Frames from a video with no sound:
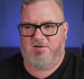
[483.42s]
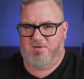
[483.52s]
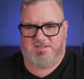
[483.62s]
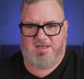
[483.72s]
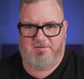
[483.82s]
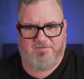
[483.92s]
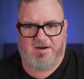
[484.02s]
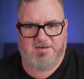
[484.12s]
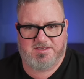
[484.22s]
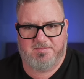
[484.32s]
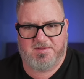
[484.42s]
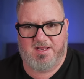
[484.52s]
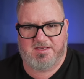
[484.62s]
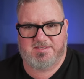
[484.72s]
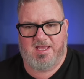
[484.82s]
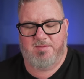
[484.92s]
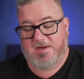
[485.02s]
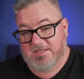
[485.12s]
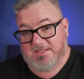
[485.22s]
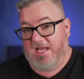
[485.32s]
don't know what time it fires up the next day,
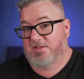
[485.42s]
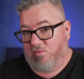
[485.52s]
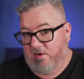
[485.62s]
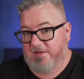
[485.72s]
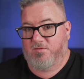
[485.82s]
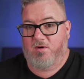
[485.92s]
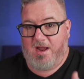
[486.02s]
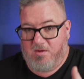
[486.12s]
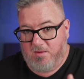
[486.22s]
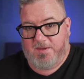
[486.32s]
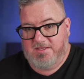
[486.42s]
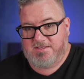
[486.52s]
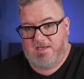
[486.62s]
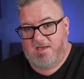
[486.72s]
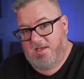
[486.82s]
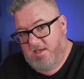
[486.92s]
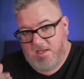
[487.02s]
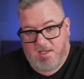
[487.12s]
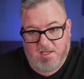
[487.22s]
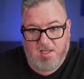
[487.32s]
but it's not 24-hour pizza
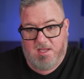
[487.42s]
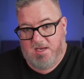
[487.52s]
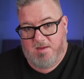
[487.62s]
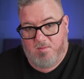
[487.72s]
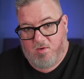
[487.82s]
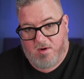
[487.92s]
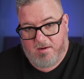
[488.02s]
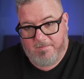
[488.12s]
anymore.